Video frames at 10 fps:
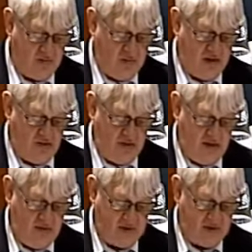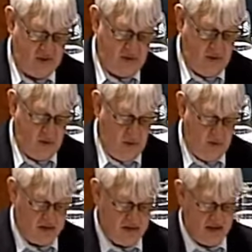space for adverts on the
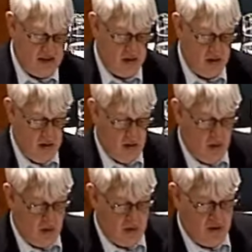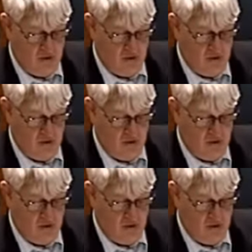side where they're